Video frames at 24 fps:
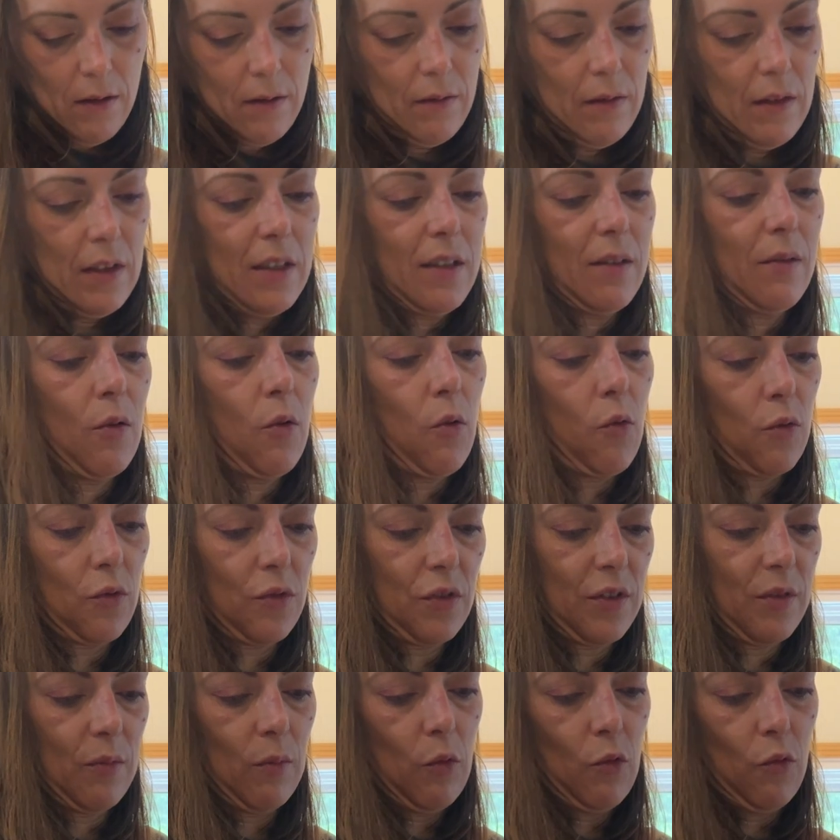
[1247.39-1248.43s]
This
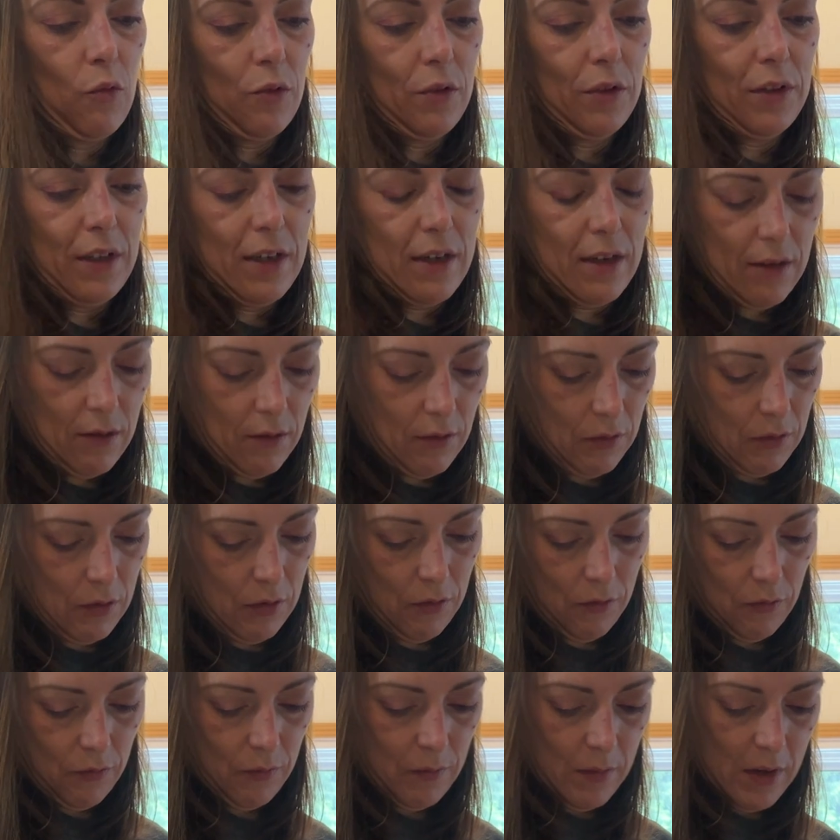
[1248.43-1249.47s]
horse mold, I don't know,
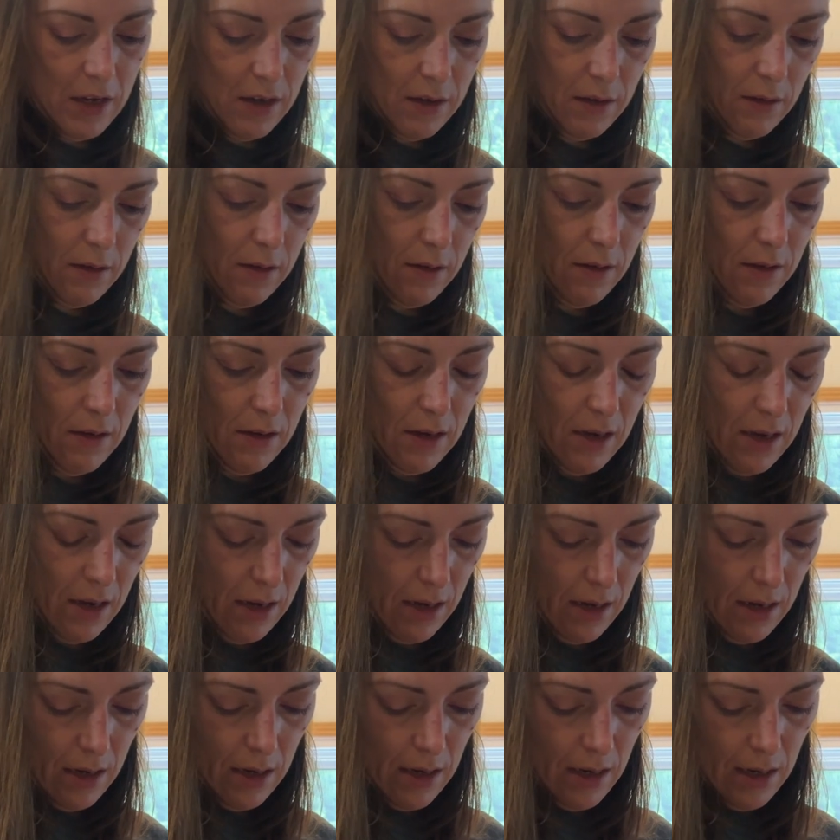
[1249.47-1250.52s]
man.
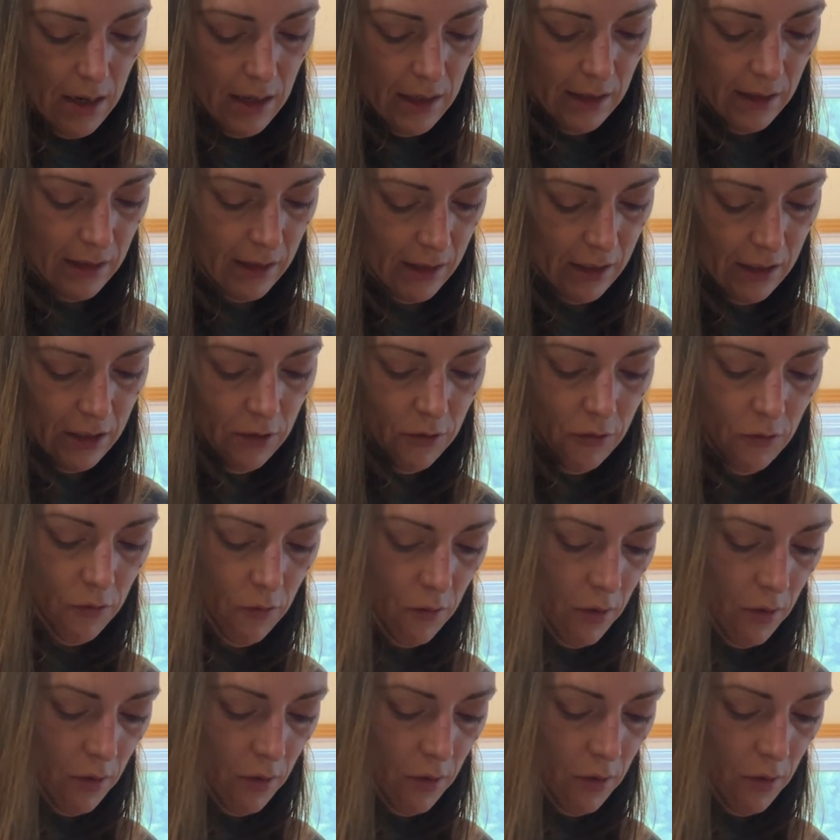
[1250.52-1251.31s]
It's too